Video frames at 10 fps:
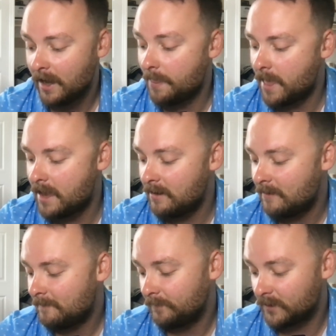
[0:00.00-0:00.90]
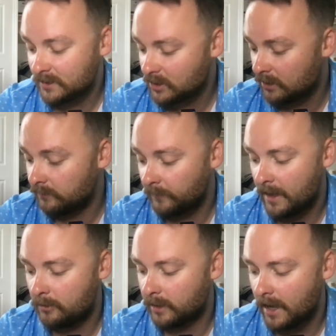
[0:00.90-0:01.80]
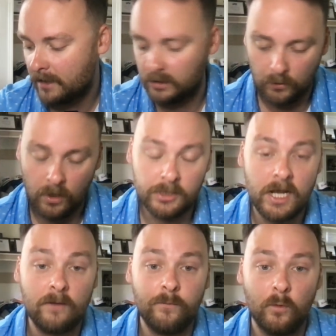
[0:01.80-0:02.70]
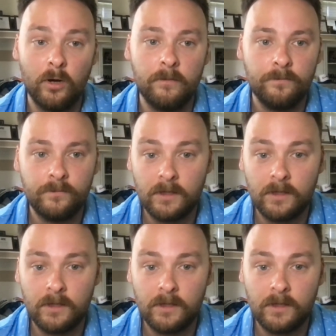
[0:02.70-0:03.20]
And then this third and final guy to watch out for